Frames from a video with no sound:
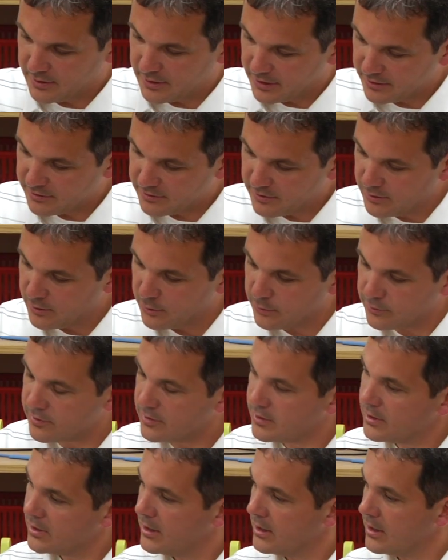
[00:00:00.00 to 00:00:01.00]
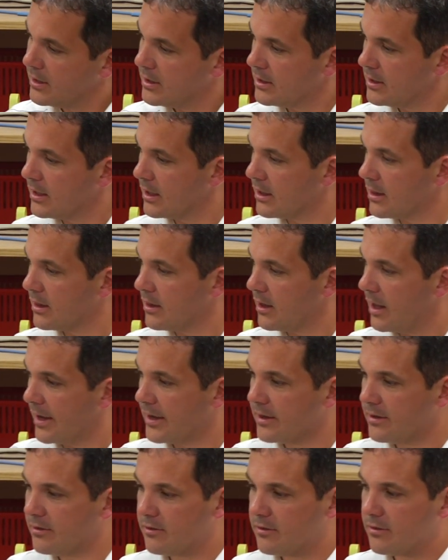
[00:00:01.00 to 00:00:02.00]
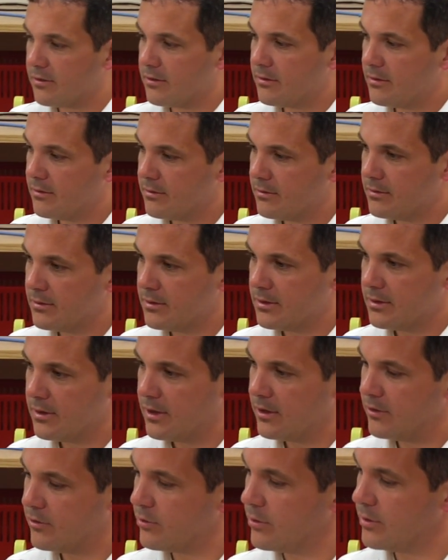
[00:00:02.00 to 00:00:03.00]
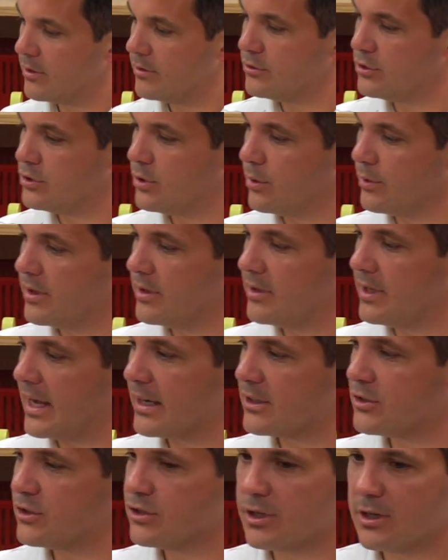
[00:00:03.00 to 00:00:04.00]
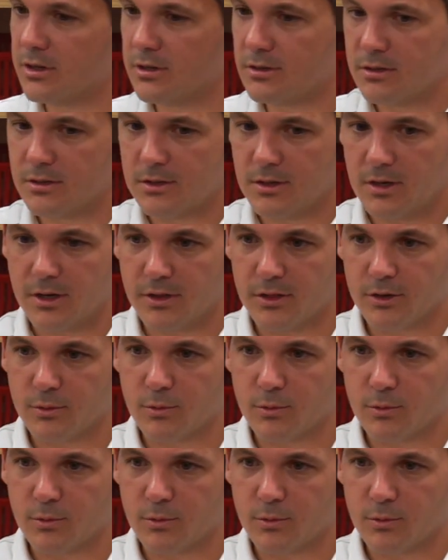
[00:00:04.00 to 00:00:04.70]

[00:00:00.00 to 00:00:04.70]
I see those little lines that sort of show the texture on the